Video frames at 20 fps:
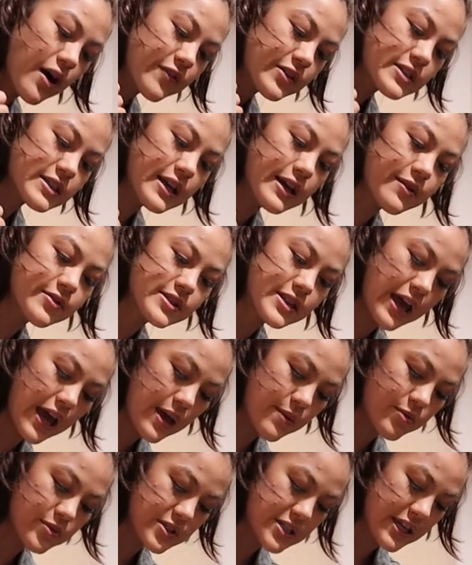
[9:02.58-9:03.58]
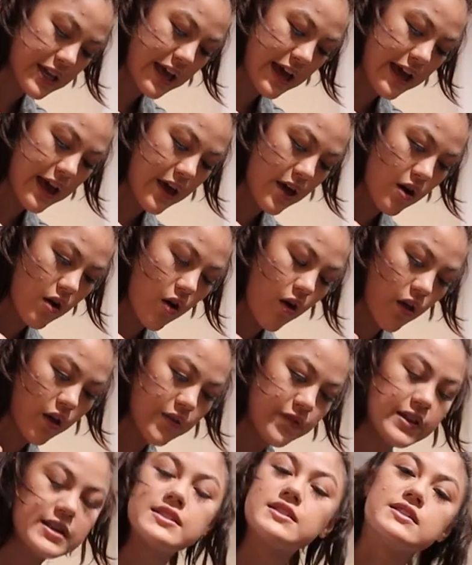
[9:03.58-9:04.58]
obviously I was able to get all
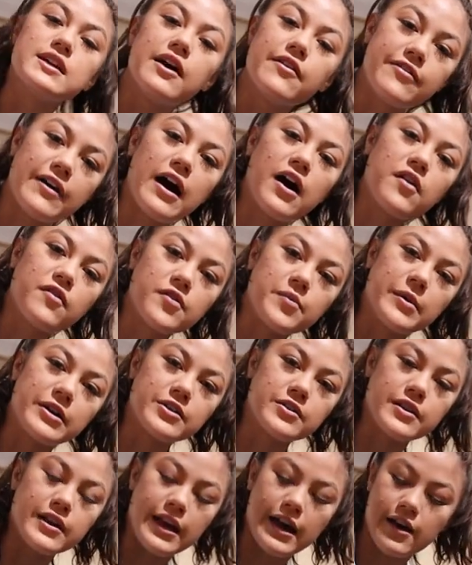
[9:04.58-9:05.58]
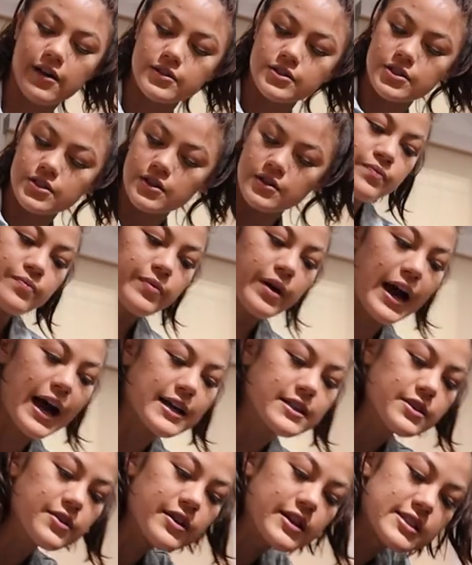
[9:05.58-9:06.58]
of this stuff out from under the couch. But
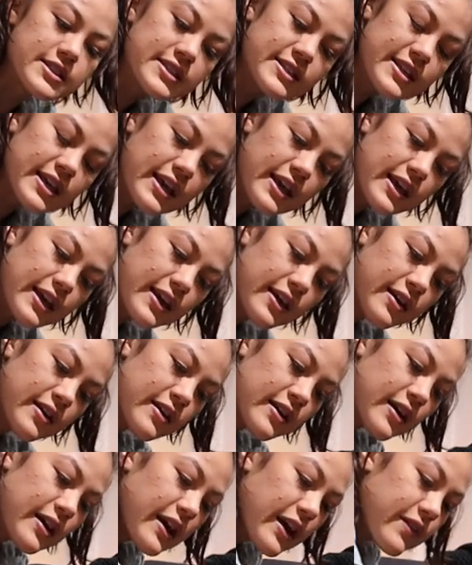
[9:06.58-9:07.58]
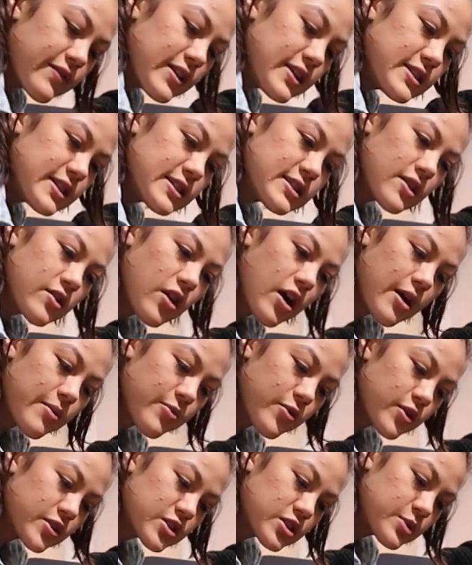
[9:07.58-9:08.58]
as you can see, if this is a lot
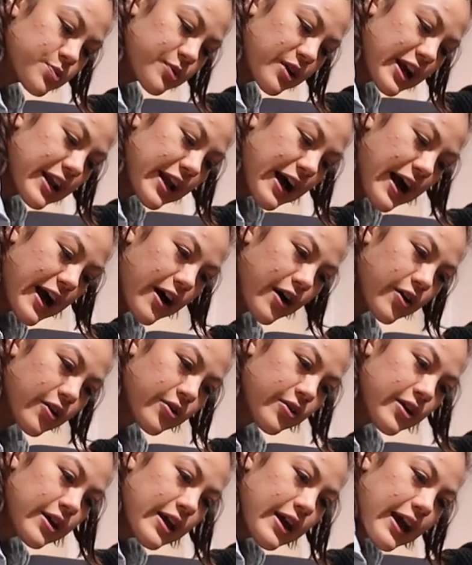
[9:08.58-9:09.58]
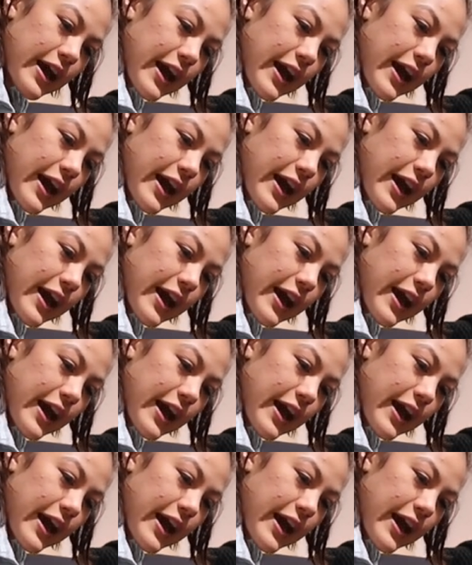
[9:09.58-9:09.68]
more spread out